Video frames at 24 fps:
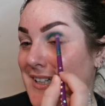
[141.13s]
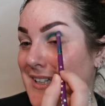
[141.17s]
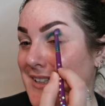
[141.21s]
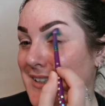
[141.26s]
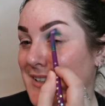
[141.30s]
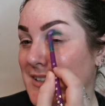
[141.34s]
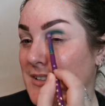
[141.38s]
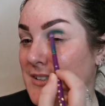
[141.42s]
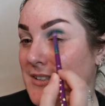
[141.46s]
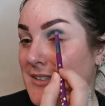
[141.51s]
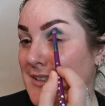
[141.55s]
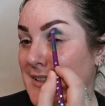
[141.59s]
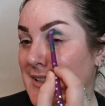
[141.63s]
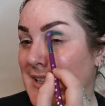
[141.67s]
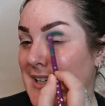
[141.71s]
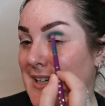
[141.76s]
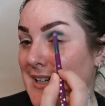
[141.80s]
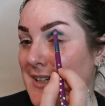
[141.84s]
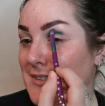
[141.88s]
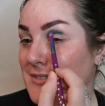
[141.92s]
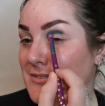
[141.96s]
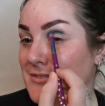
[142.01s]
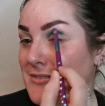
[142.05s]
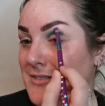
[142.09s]
And
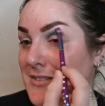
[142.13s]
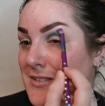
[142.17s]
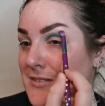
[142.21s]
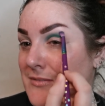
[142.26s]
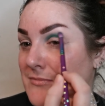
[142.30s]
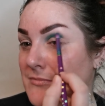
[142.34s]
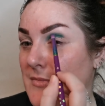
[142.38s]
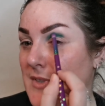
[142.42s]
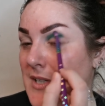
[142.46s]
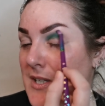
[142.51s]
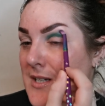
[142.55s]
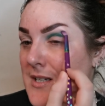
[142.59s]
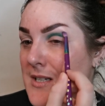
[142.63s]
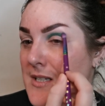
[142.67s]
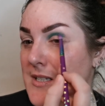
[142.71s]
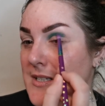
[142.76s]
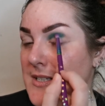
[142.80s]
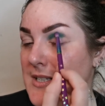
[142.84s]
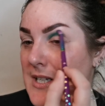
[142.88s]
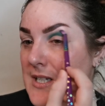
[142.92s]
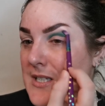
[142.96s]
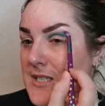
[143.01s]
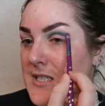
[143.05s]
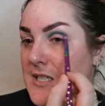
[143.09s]
yeah, just
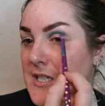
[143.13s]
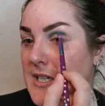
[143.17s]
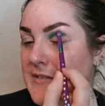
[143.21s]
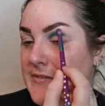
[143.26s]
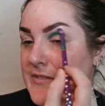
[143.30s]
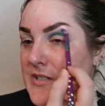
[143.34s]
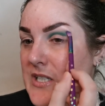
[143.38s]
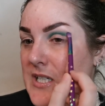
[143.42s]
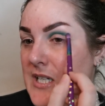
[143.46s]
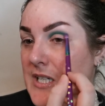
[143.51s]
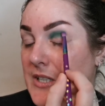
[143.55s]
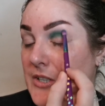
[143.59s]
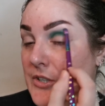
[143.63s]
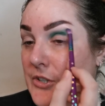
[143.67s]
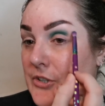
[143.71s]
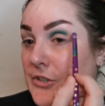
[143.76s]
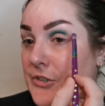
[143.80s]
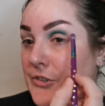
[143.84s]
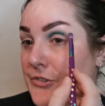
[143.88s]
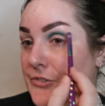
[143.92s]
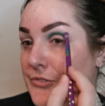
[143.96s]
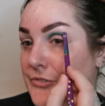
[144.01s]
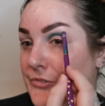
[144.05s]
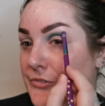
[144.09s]
say Steph sent
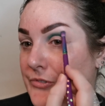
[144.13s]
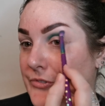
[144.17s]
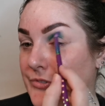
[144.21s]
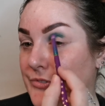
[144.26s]
you.